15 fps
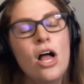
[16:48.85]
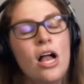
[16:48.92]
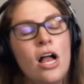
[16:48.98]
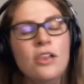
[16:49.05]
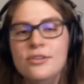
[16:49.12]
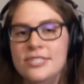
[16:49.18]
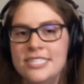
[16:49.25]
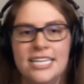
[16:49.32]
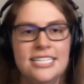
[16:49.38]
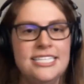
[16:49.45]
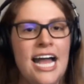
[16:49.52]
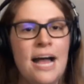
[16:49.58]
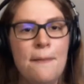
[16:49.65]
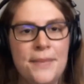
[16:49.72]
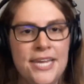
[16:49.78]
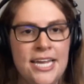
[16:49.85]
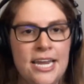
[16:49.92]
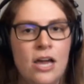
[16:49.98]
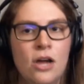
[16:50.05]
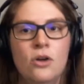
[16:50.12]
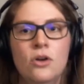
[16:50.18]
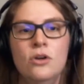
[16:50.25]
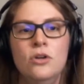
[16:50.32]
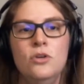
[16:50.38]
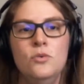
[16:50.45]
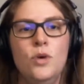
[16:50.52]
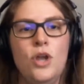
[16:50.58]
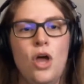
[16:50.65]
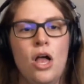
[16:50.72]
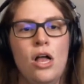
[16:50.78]
All those things happen
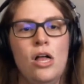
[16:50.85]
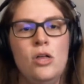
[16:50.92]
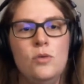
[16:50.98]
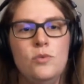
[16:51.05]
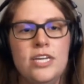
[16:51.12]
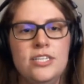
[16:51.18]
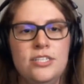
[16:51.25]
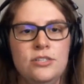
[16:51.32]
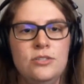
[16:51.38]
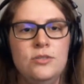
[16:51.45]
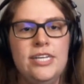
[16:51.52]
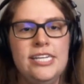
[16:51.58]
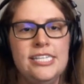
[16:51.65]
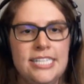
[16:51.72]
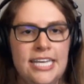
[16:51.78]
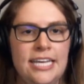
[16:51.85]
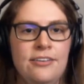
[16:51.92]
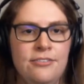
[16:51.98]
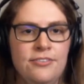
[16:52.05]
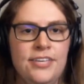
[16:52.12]
when all we do is give,